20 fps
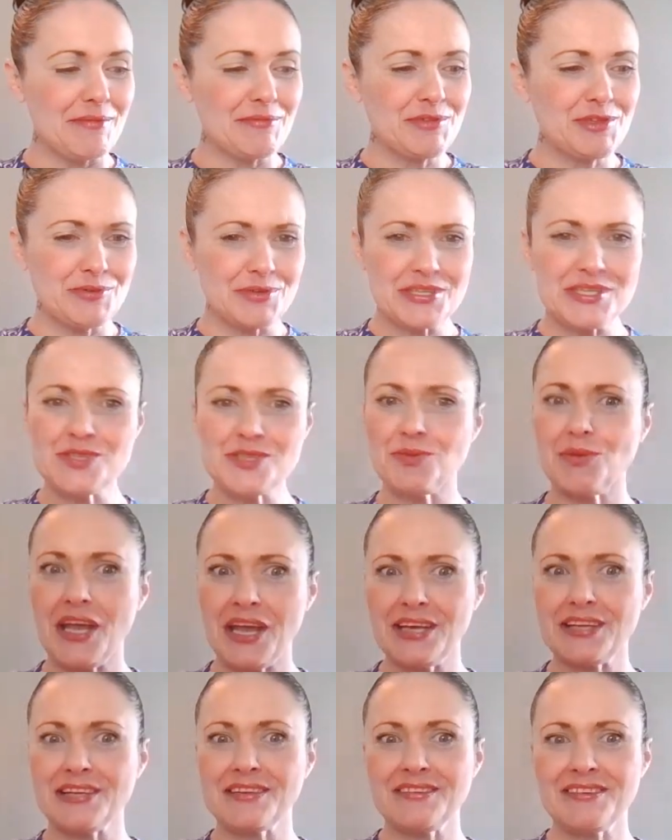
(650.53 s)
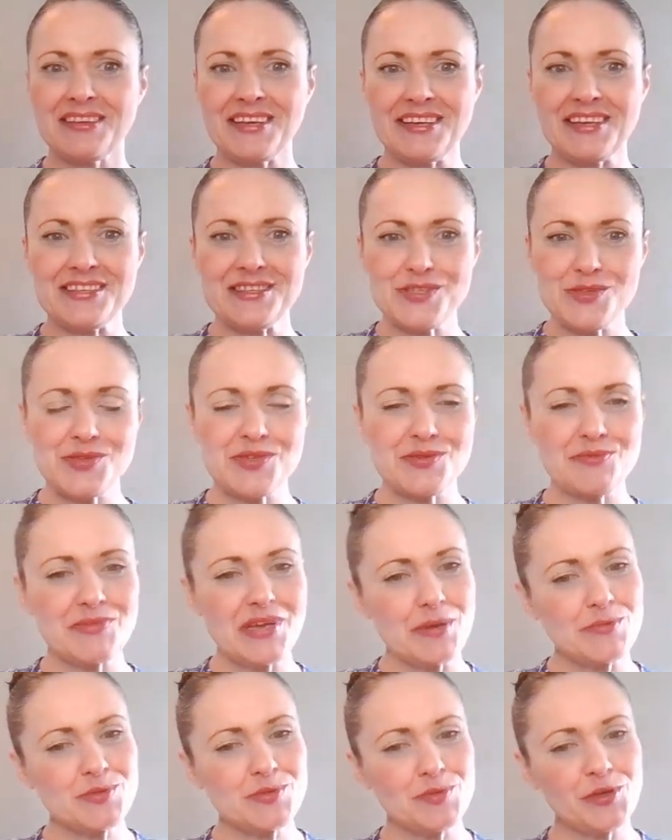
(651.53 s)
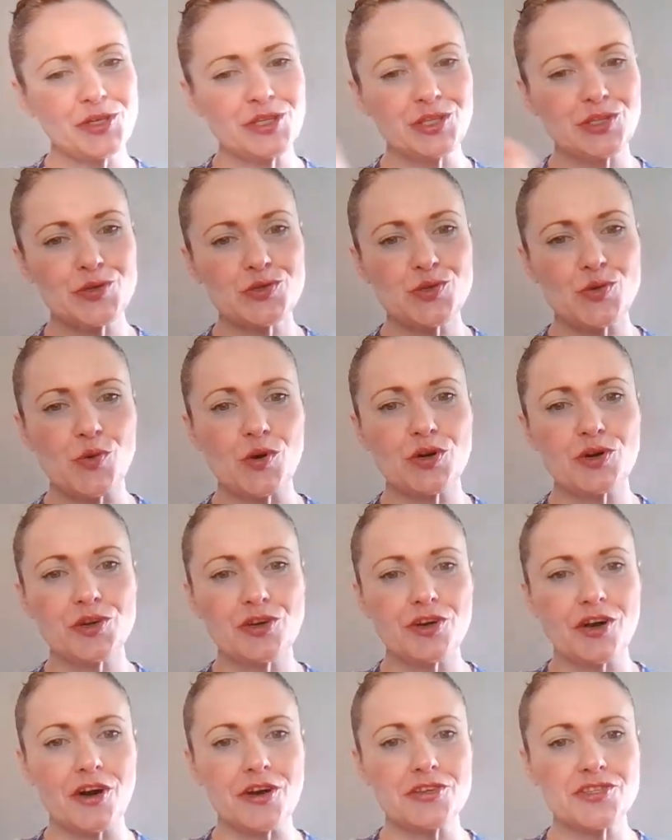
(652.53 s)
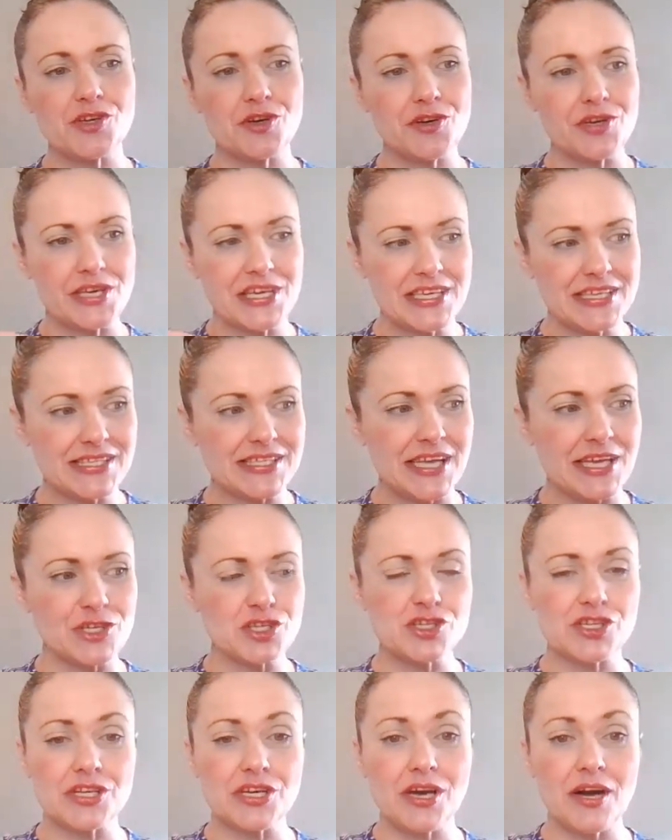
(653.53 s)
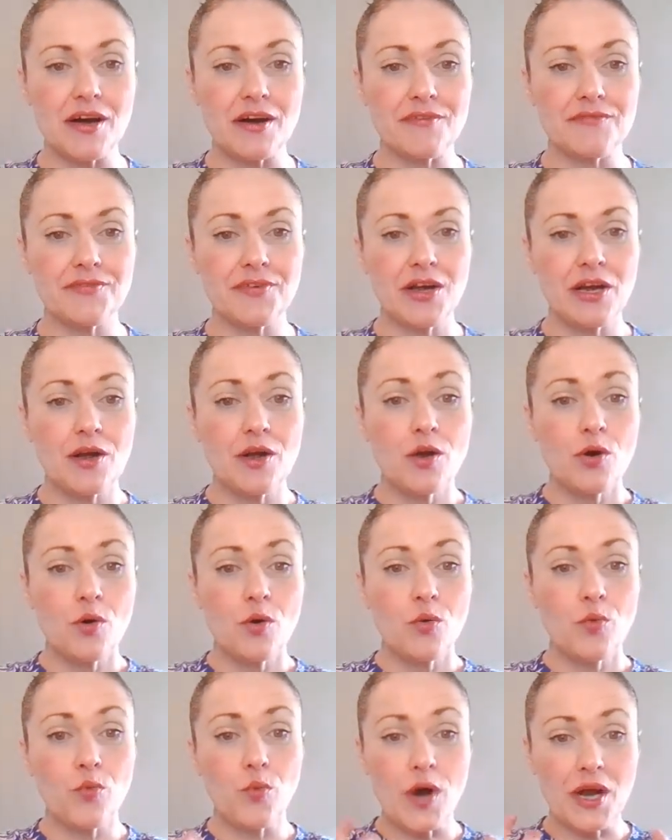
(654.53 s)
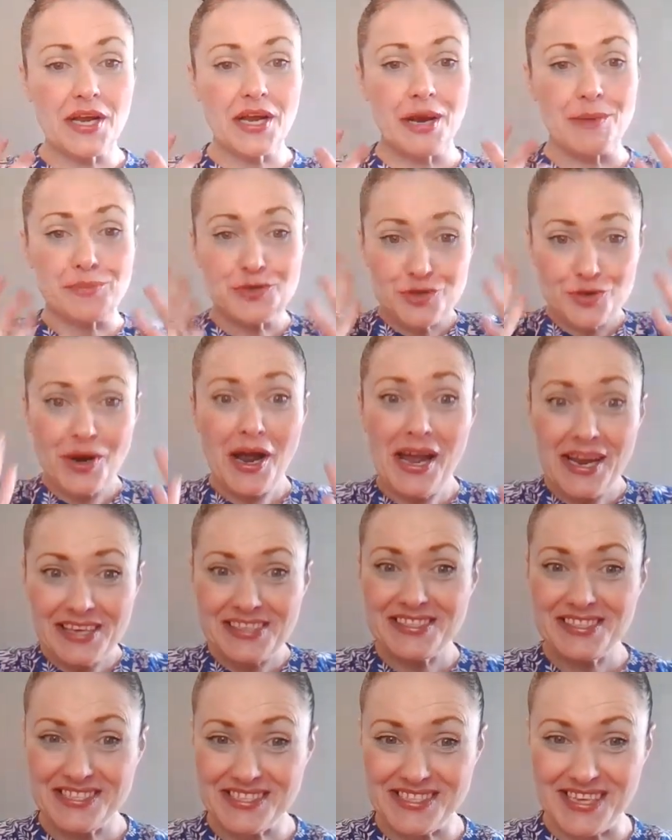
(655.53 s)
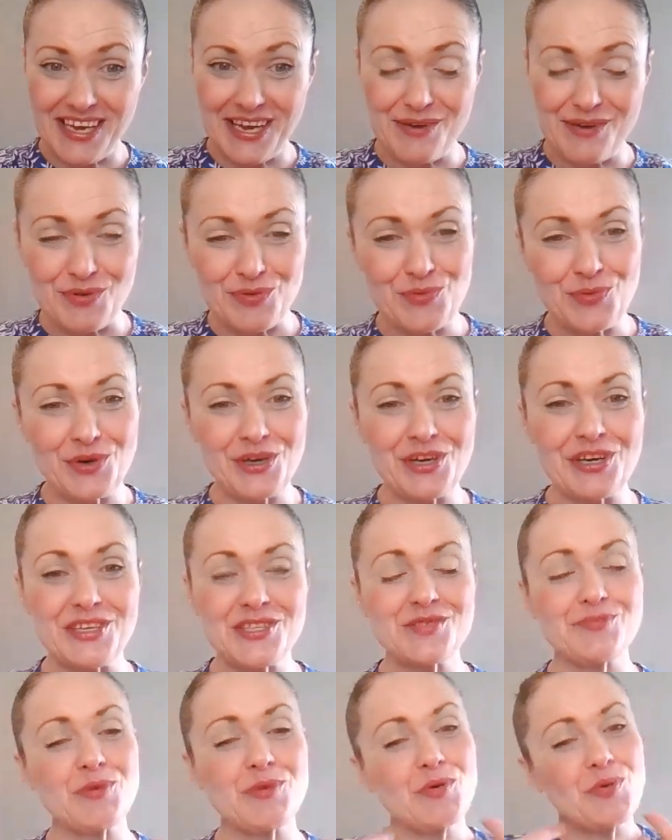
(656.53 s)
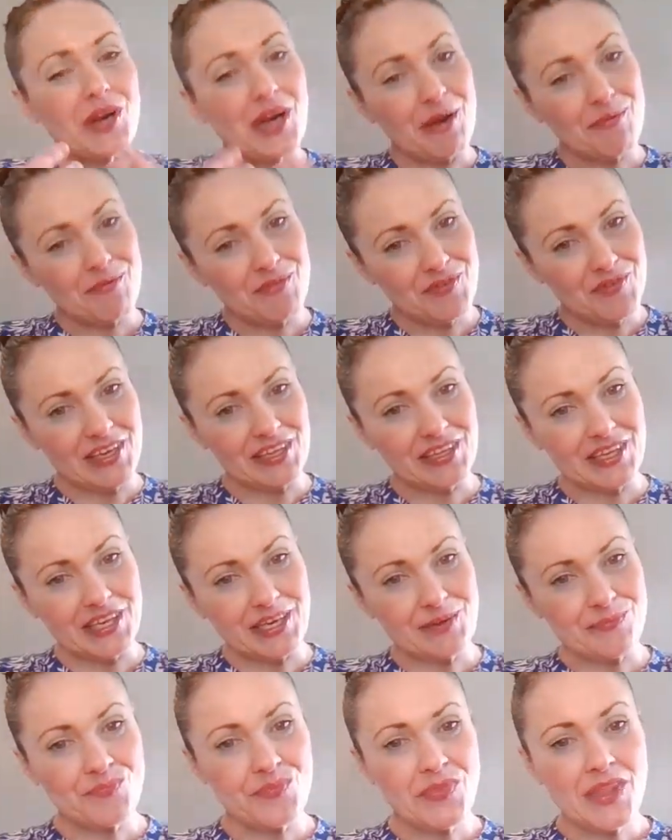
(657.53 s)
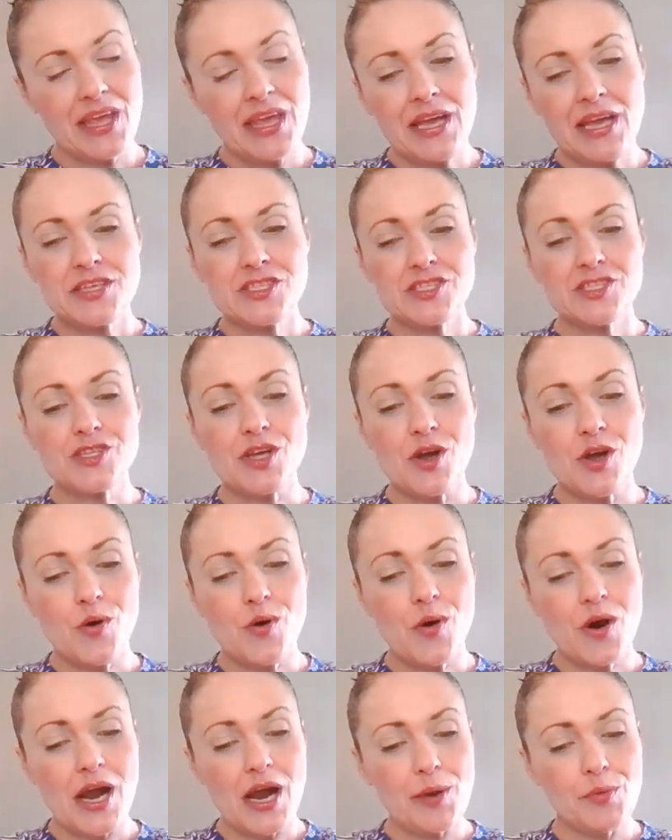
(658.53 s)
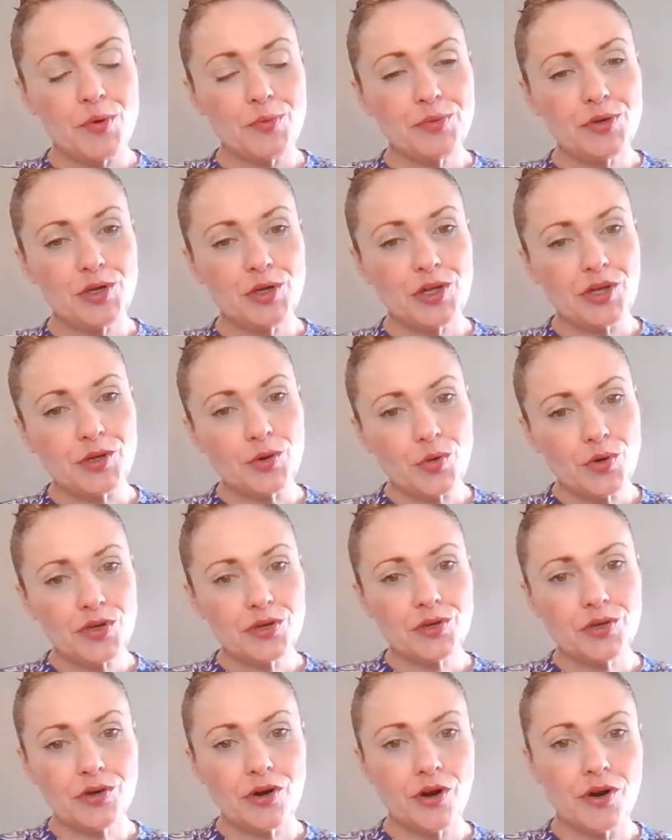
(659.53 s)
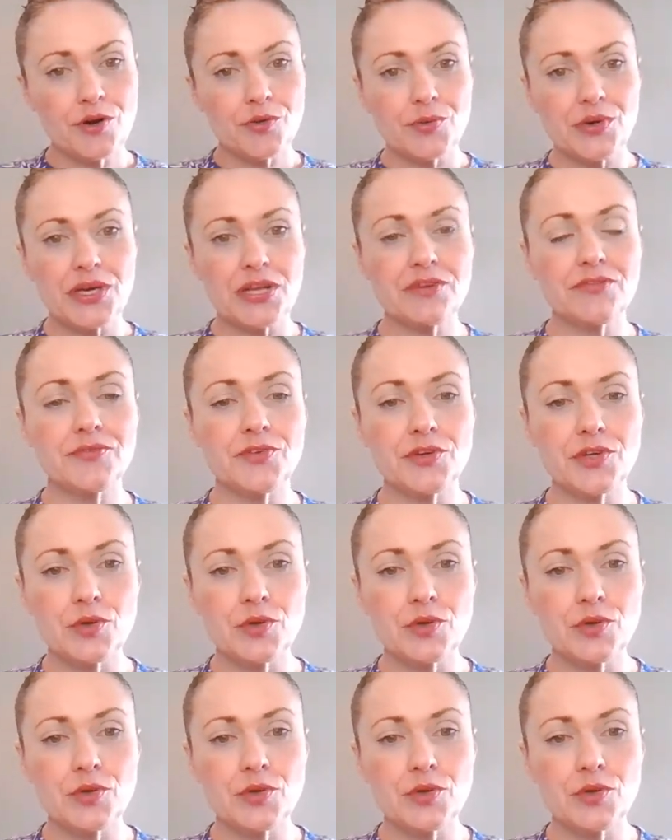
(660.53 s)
to explain. And so sometimes pulling those oracle cards are an extension of what I'm trying to say with words, but what I'm feeling. So I will pull an oracle card reading for